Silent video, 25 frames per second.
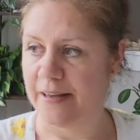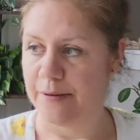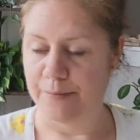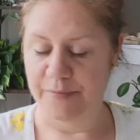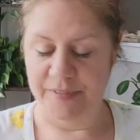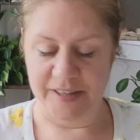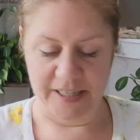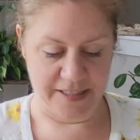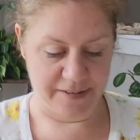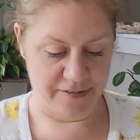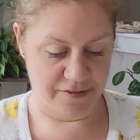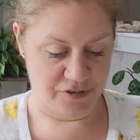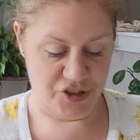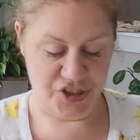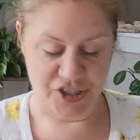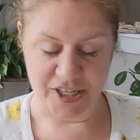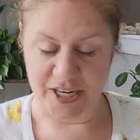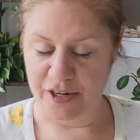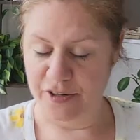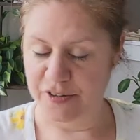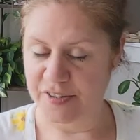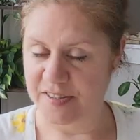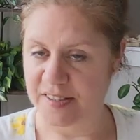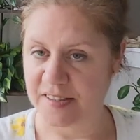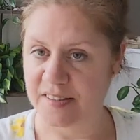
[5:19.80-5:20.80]
They
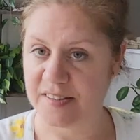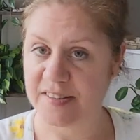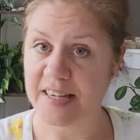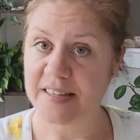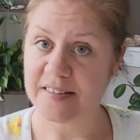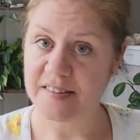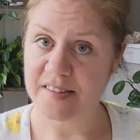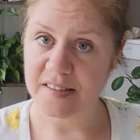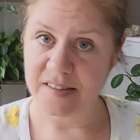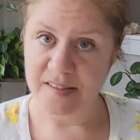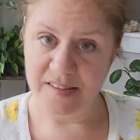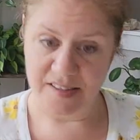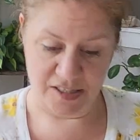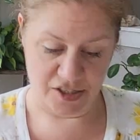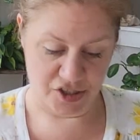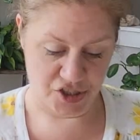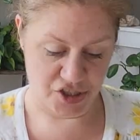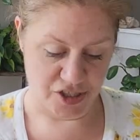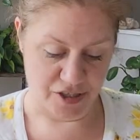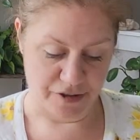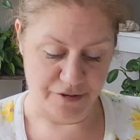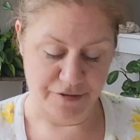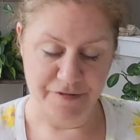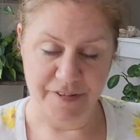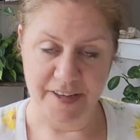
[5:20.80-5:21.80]
share successes, they
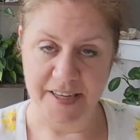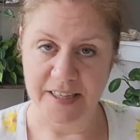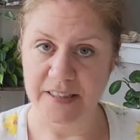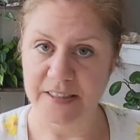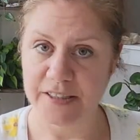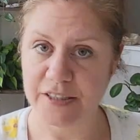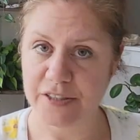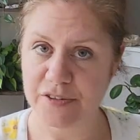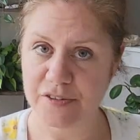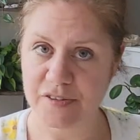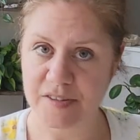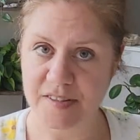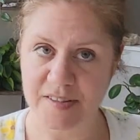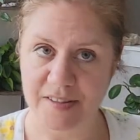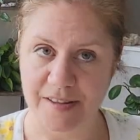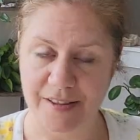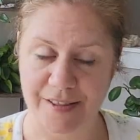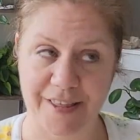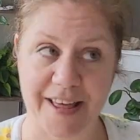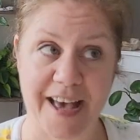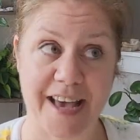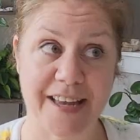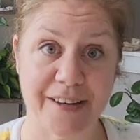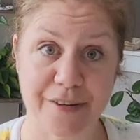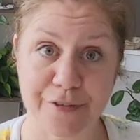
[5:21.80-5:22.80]
share failures.
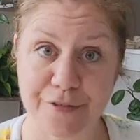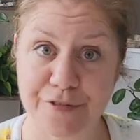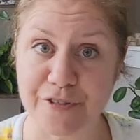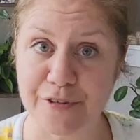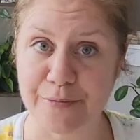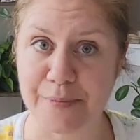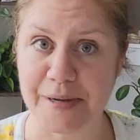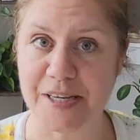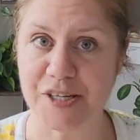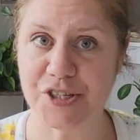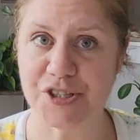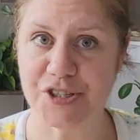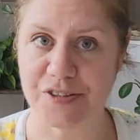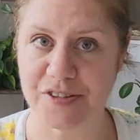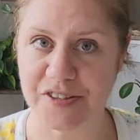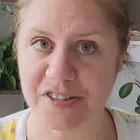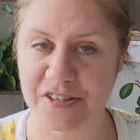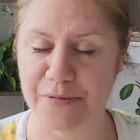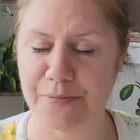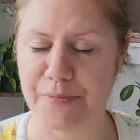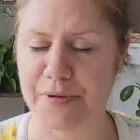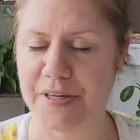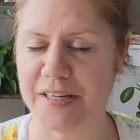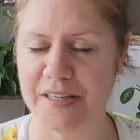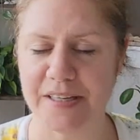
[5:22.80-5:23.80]
That information to
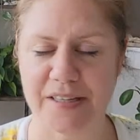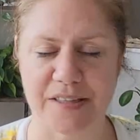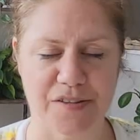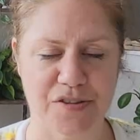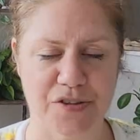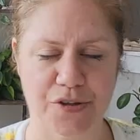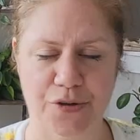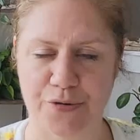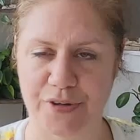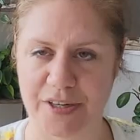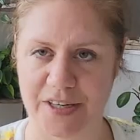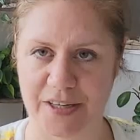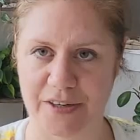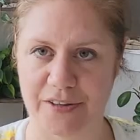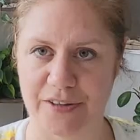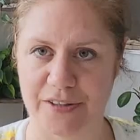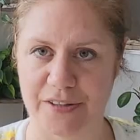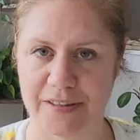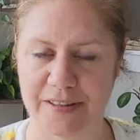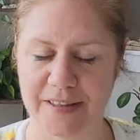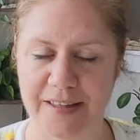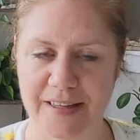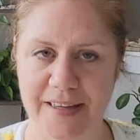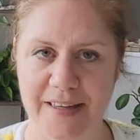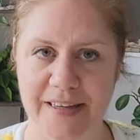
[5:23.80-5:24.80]
me is
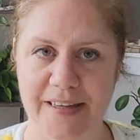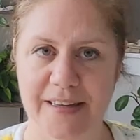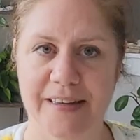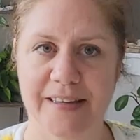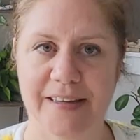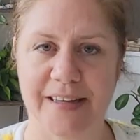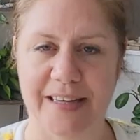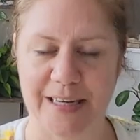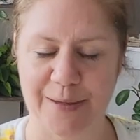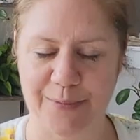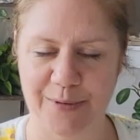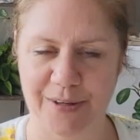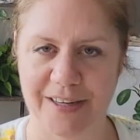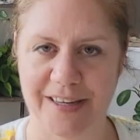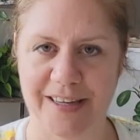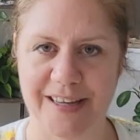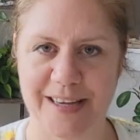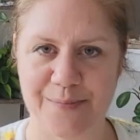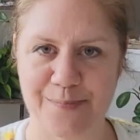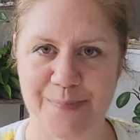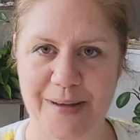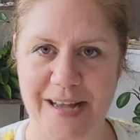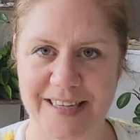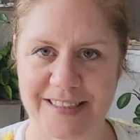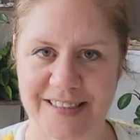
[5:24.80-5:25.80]
critical. And I'm going to
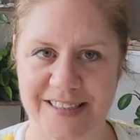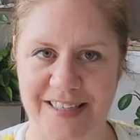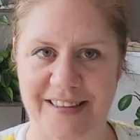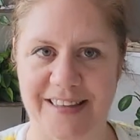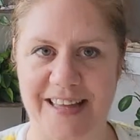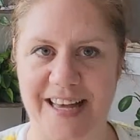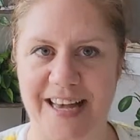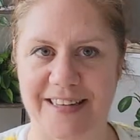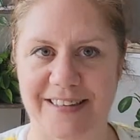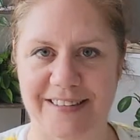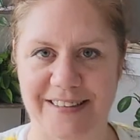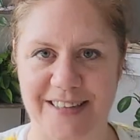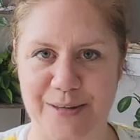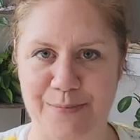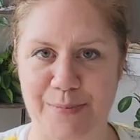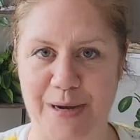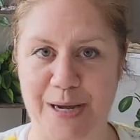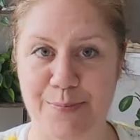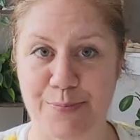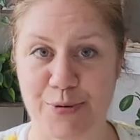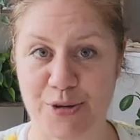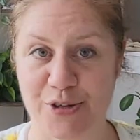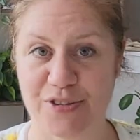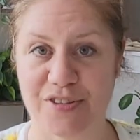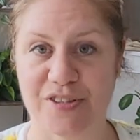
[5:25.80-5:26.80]
get back to that in my
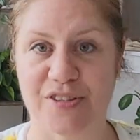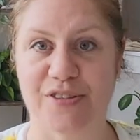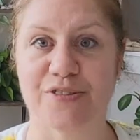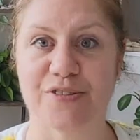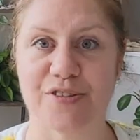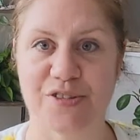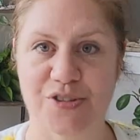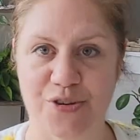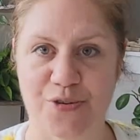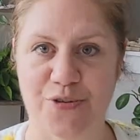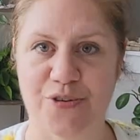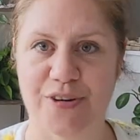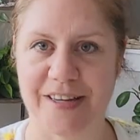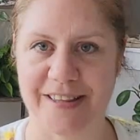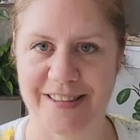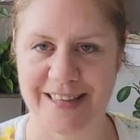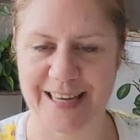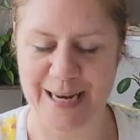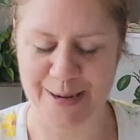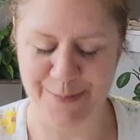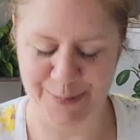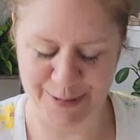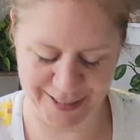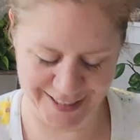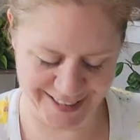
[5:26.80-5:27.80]
personal story
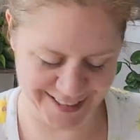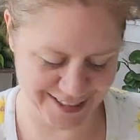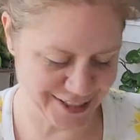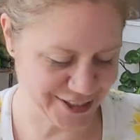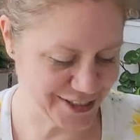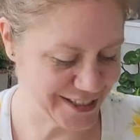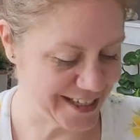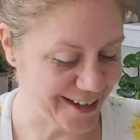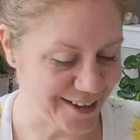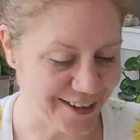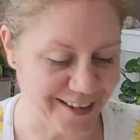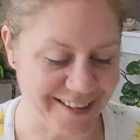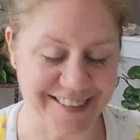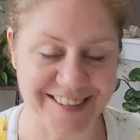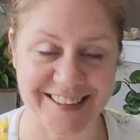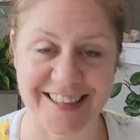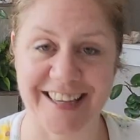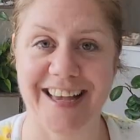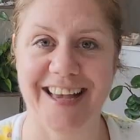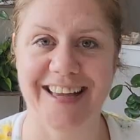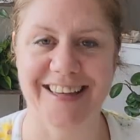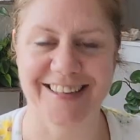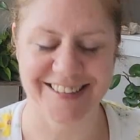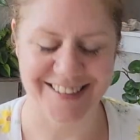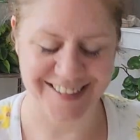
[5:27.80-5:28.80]
that I'm going to share at the
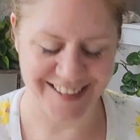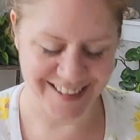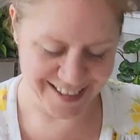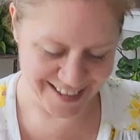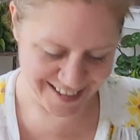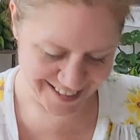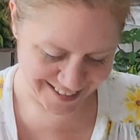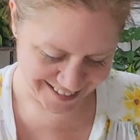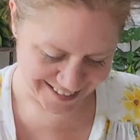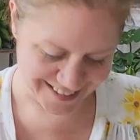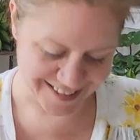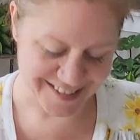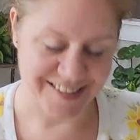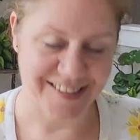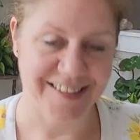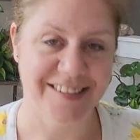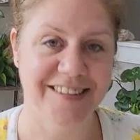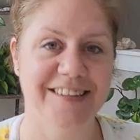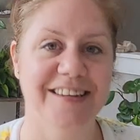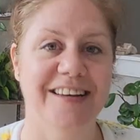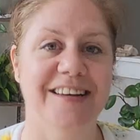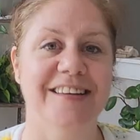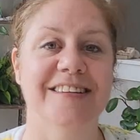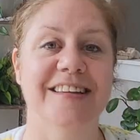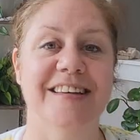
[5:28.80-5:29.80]
end. It's
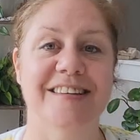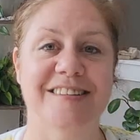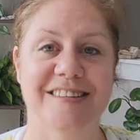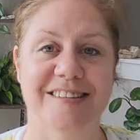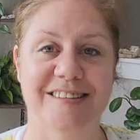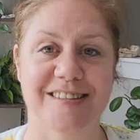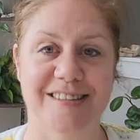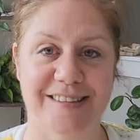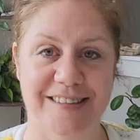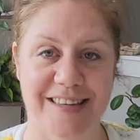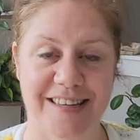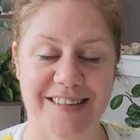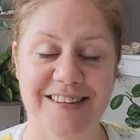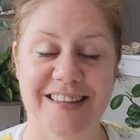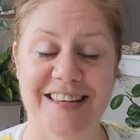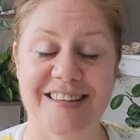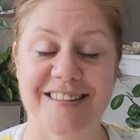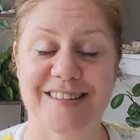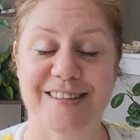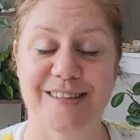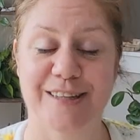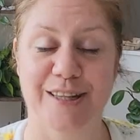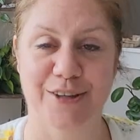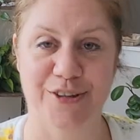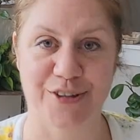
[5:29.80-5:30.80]
a
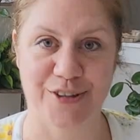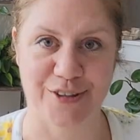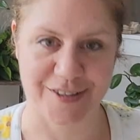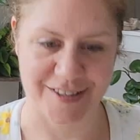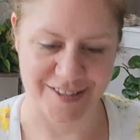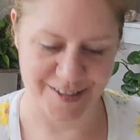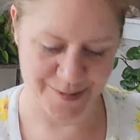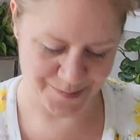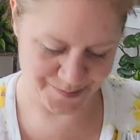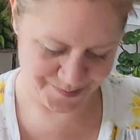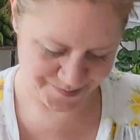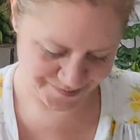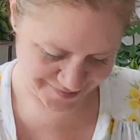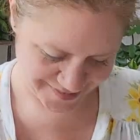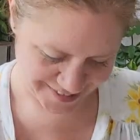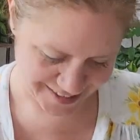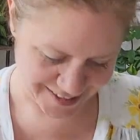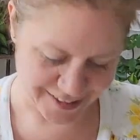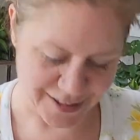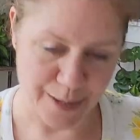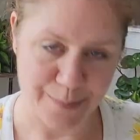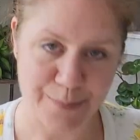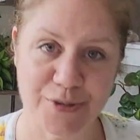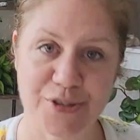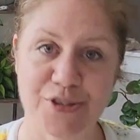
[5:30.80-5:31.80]
lesson learned,
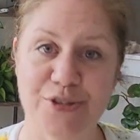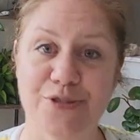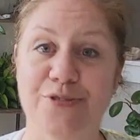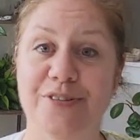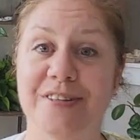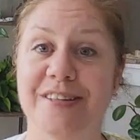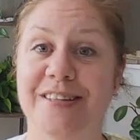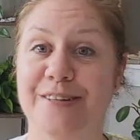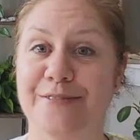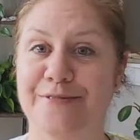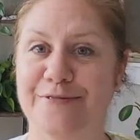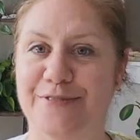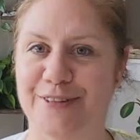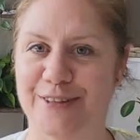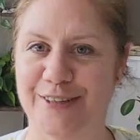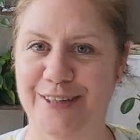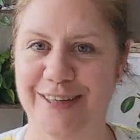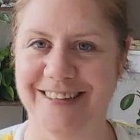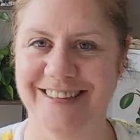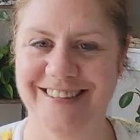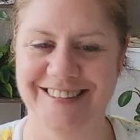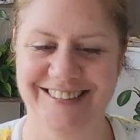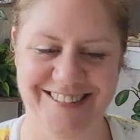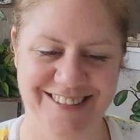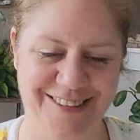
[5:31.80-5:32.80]
an opportunity for
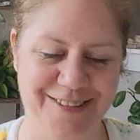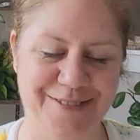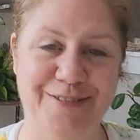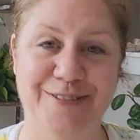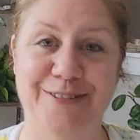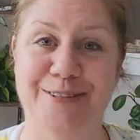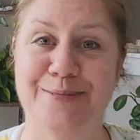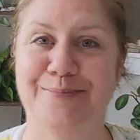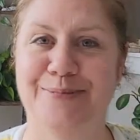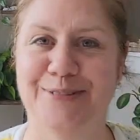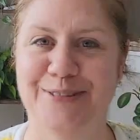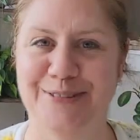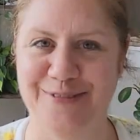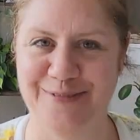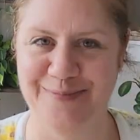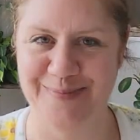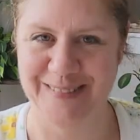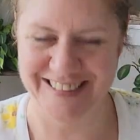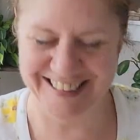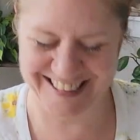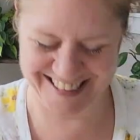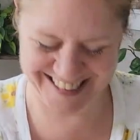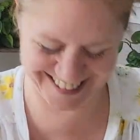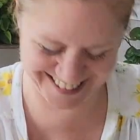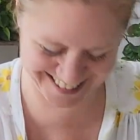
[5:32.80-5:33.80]

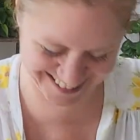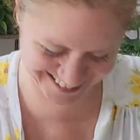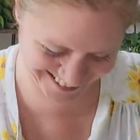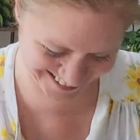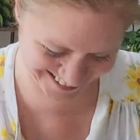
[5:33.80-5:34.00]
improvement.